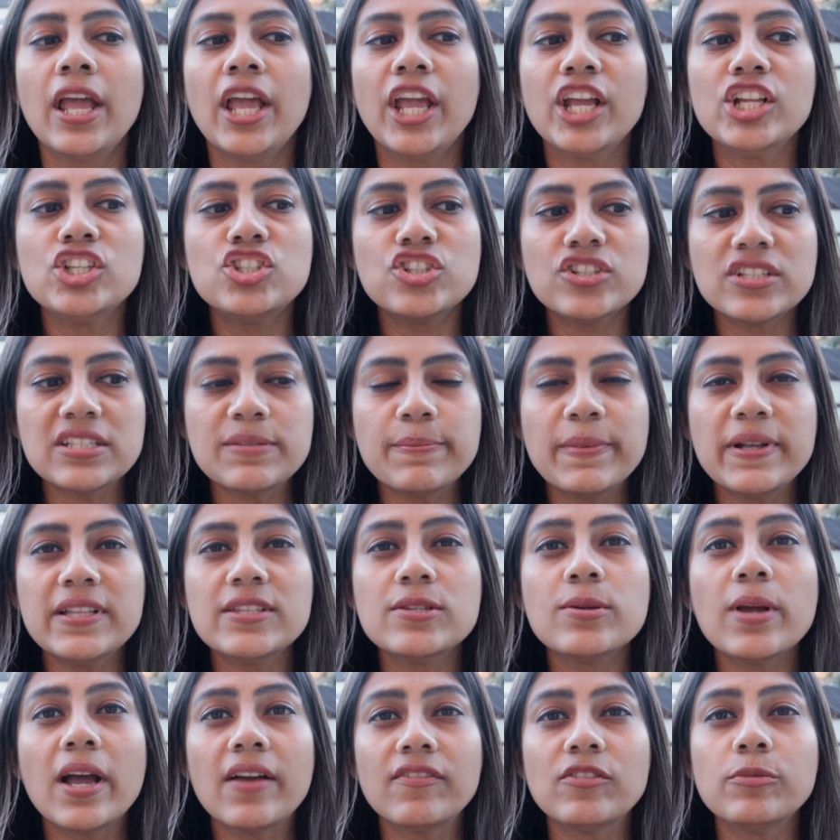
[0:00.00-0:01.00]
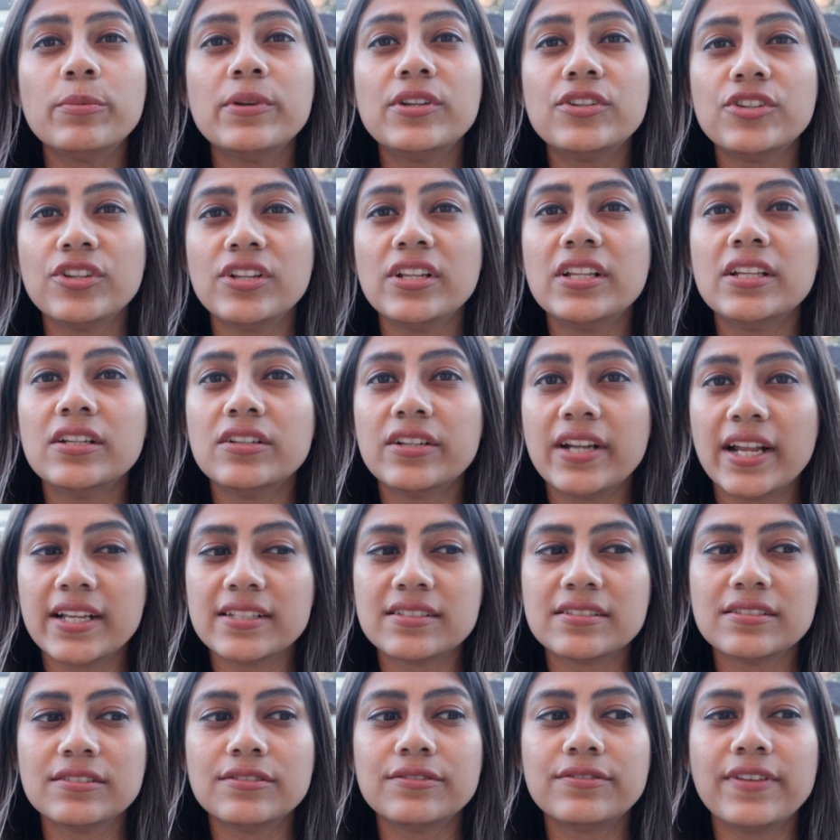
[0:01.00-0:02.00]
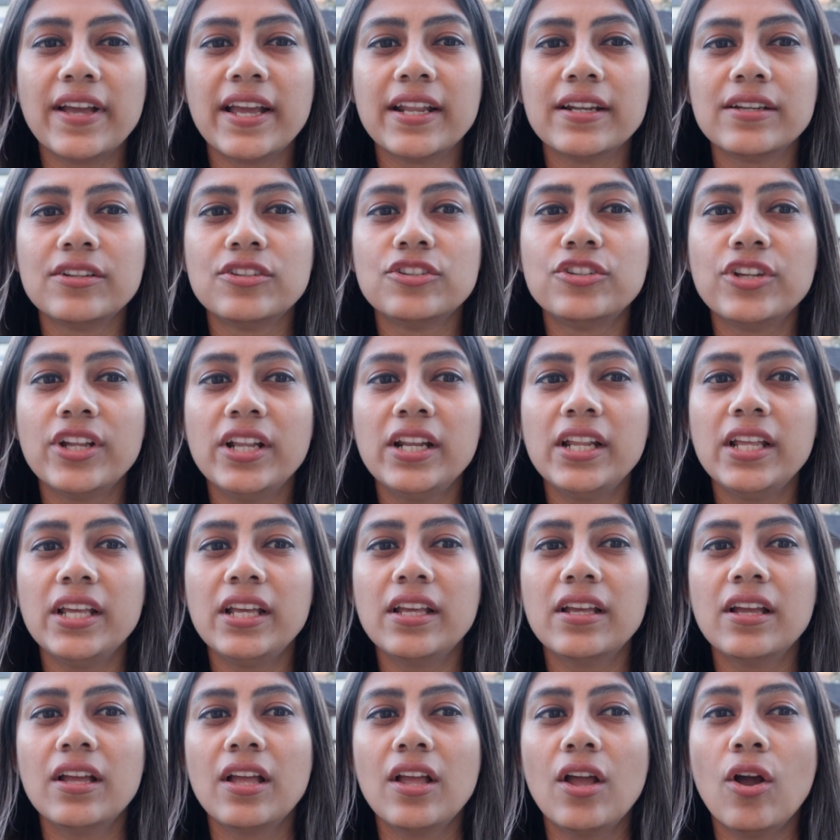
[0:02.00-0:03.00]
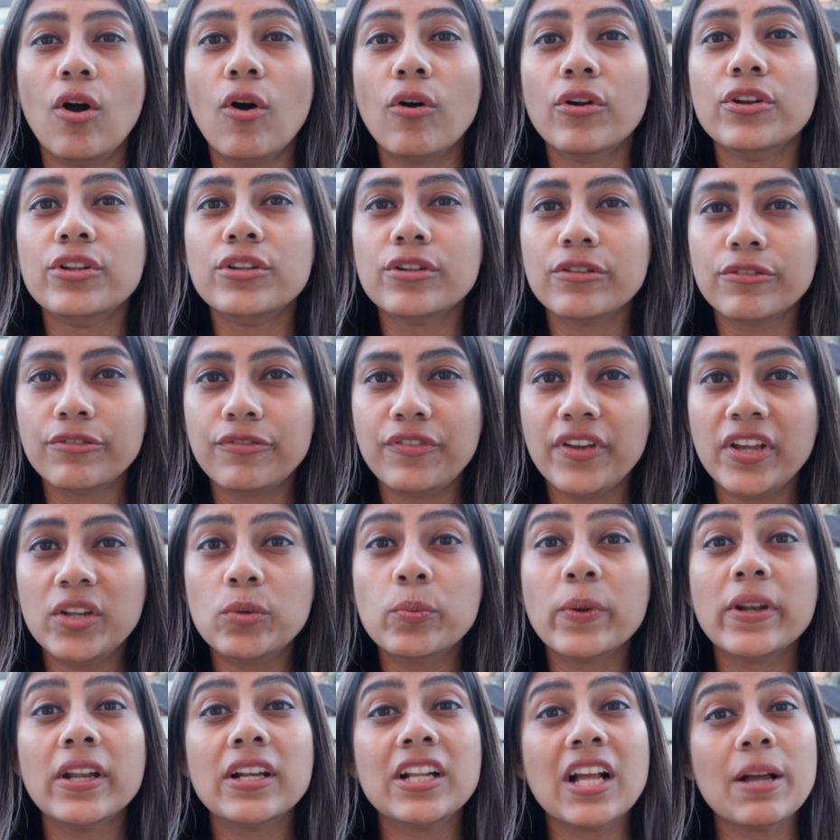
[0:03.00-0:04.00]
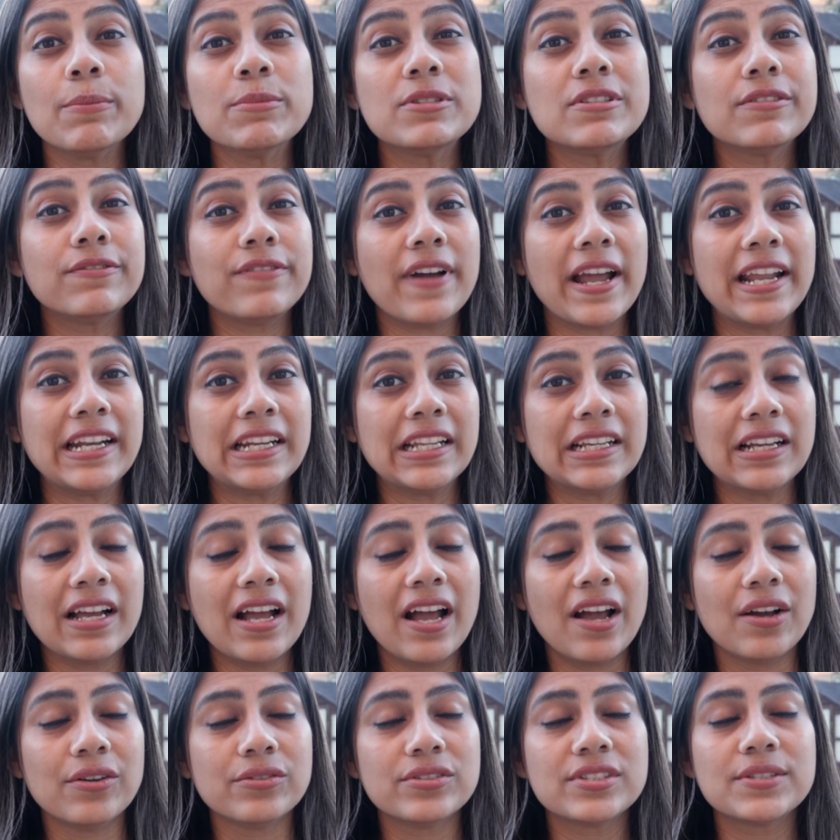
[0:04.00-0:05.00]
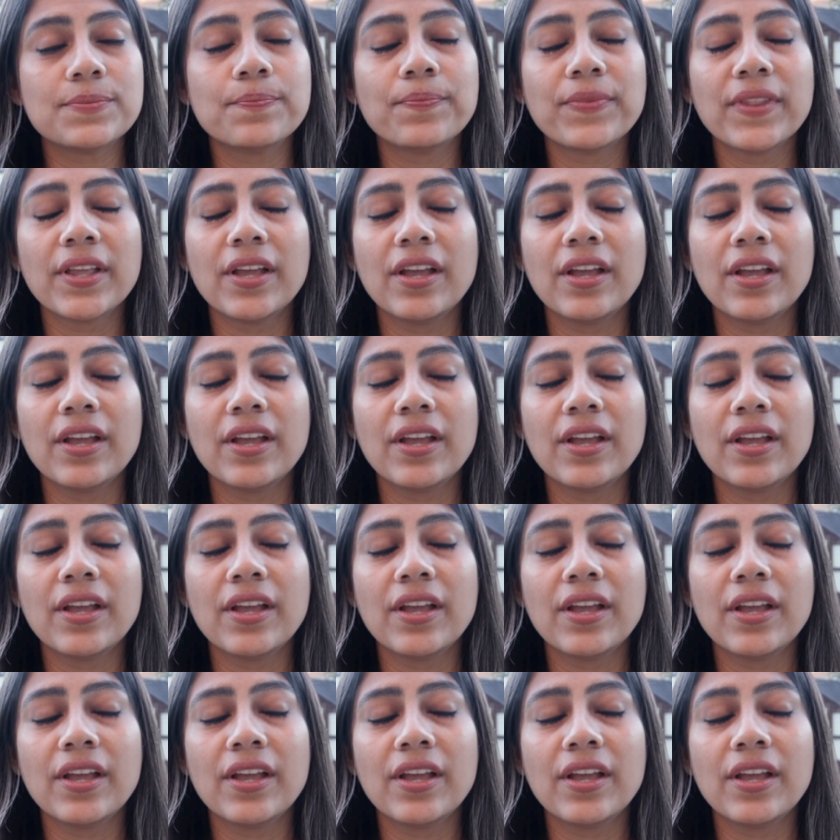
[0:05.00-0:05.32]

It just means you have to be really aggressive and really on your feet when it comes to finding a house.